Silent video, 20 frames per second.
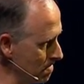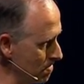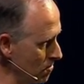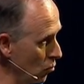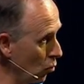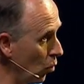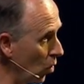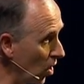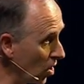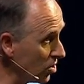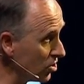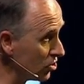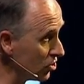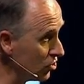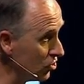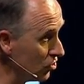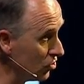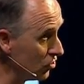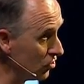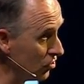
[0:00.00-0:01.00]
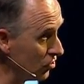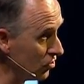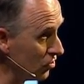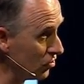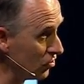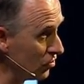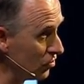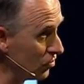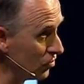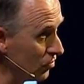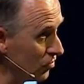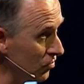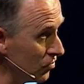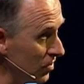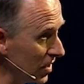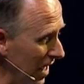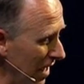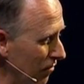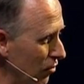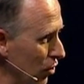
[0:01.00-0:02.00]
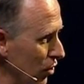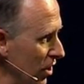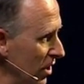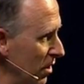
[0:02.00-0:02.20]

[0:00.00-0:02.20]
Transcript: was, have a look at